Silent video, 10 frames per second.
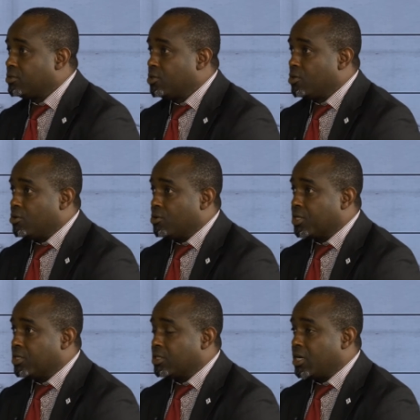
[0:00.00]

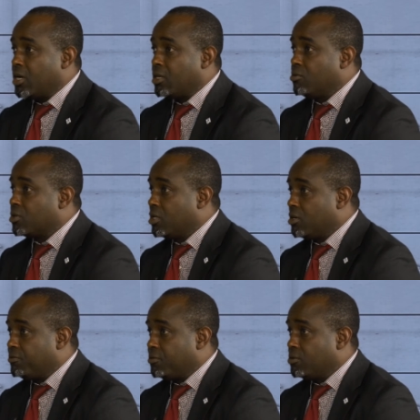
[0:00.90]
okay, are looking
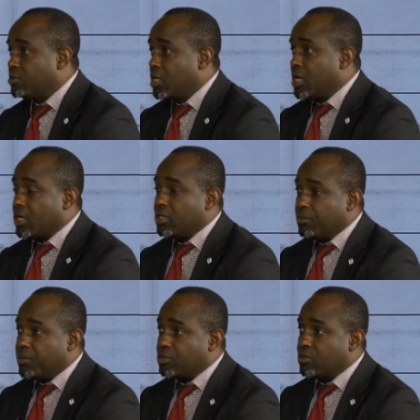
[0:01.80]
out for. And it
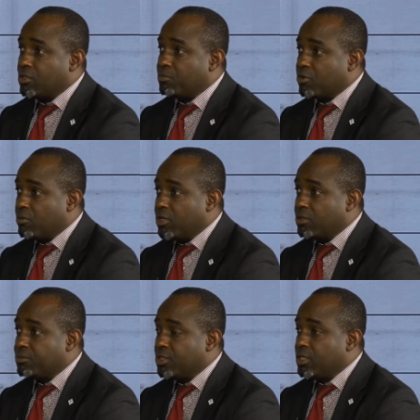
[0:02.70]
depends on the
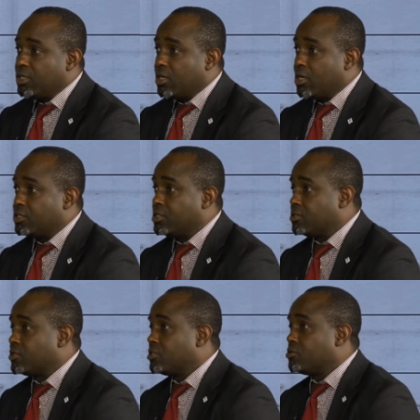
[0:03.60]
problem
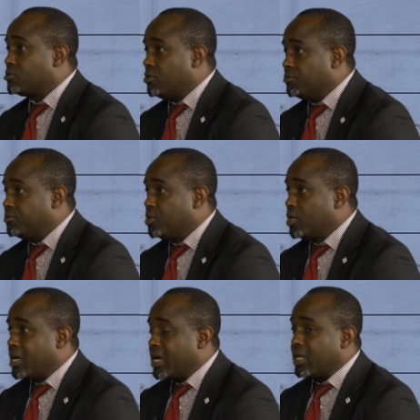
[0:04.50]
she's trying to solve
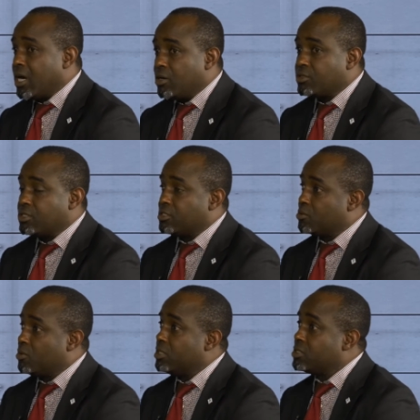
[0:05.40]
and how she's
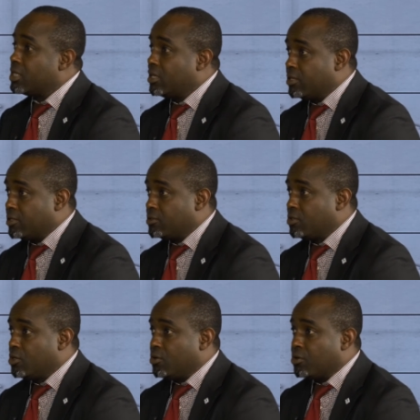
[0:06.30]
equally selling it.
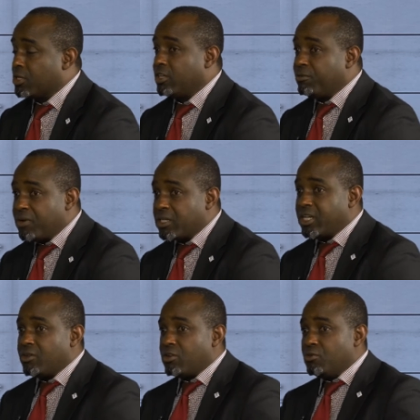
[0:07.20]
Okay, the fact
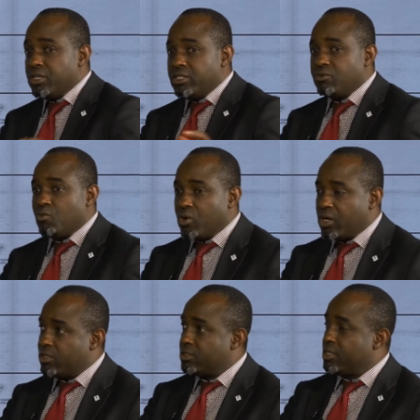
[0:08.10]
that you are doing
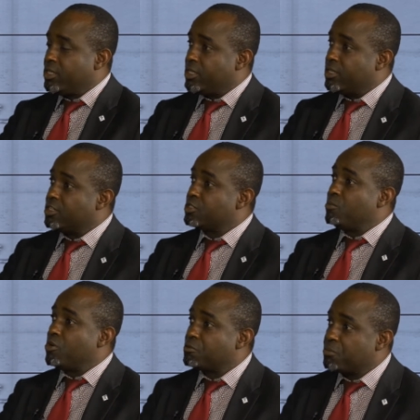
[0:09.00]
well in a
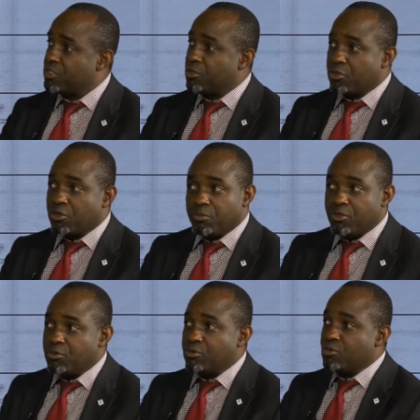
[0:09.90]
small space doesn't mean
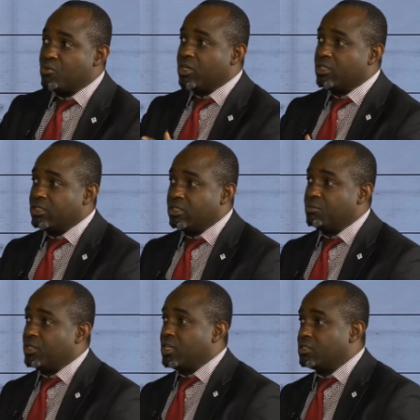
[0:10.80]
you will do well in a
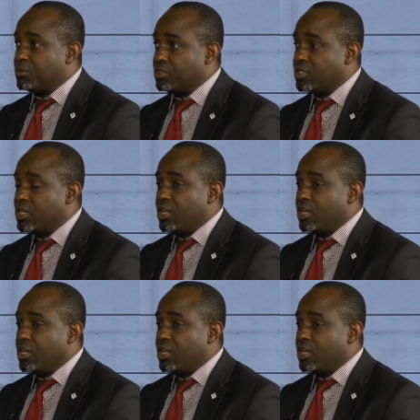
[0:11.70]
bigger space.